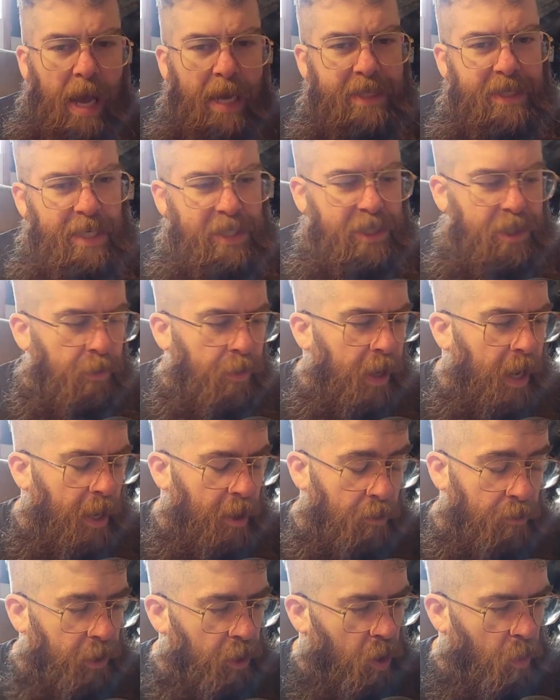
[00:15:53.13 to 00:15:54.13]
Accessory, I
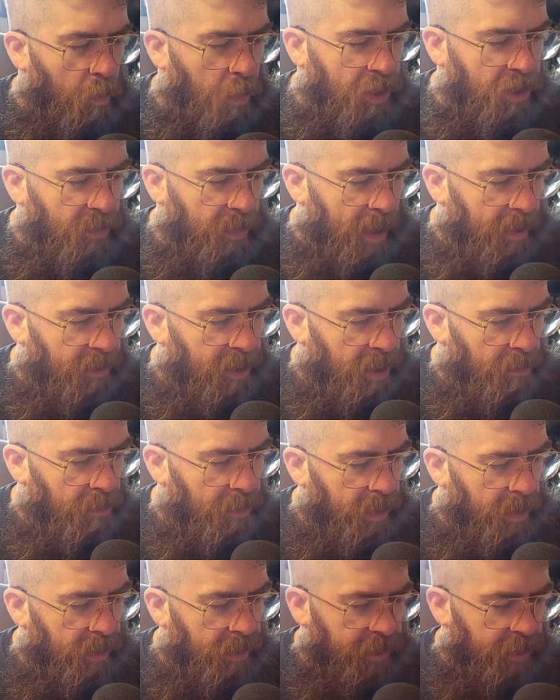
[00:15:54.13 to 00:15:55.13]
don't really know much about them,
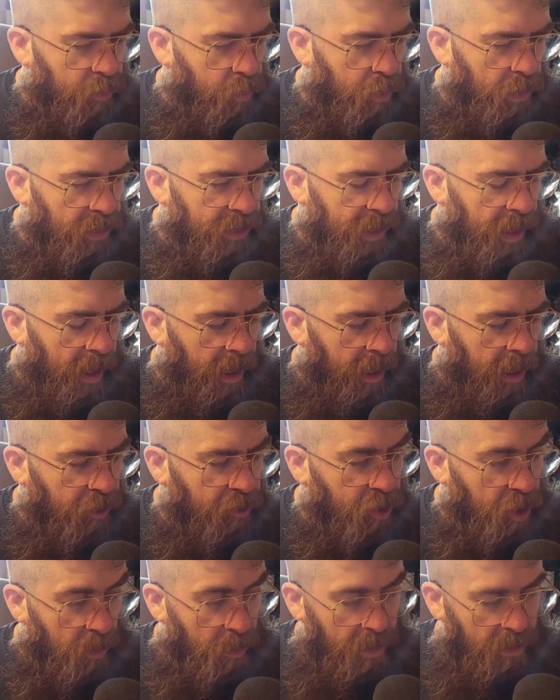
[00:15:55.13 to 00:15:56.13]
but this was a
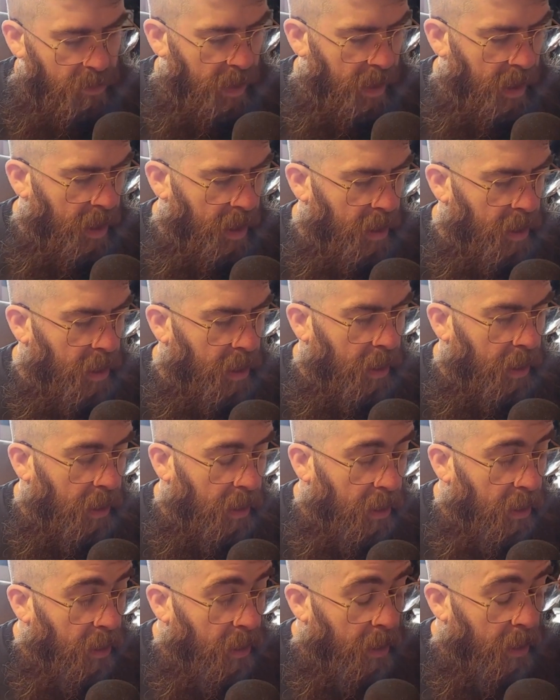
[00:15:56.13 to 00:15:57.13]
German band.
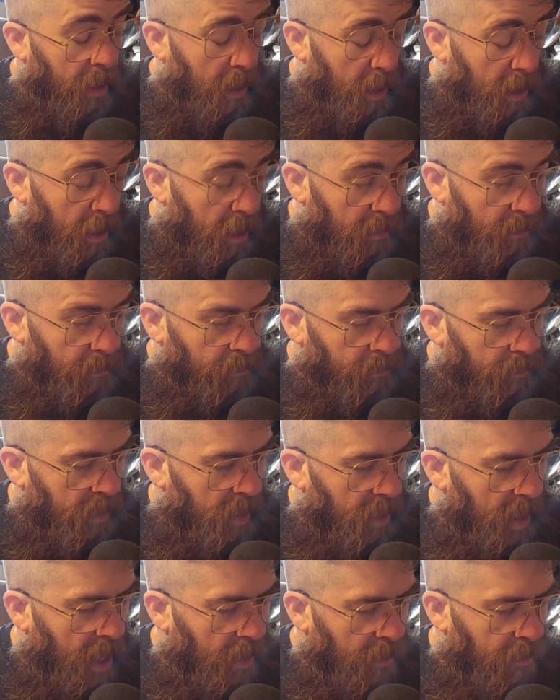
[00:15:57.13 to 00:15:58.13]

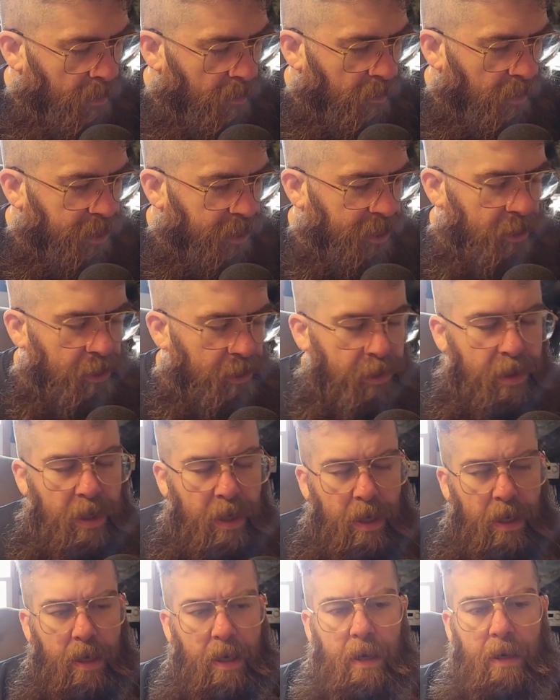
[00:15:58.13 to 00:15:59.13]
Album
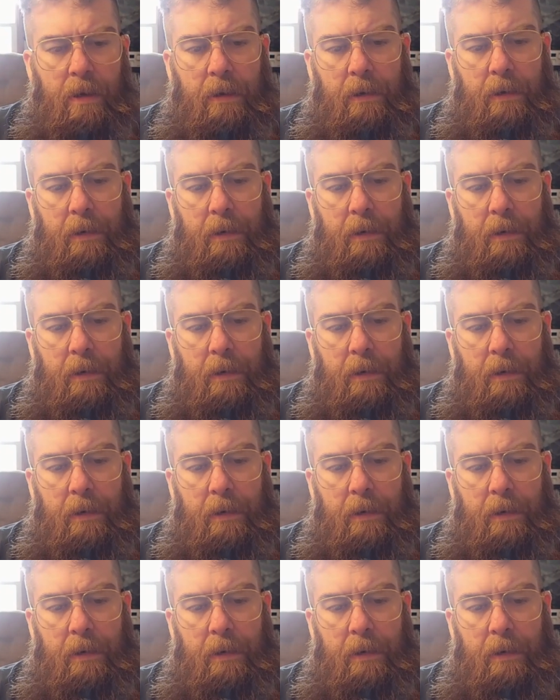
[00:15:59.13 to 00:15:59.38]
originally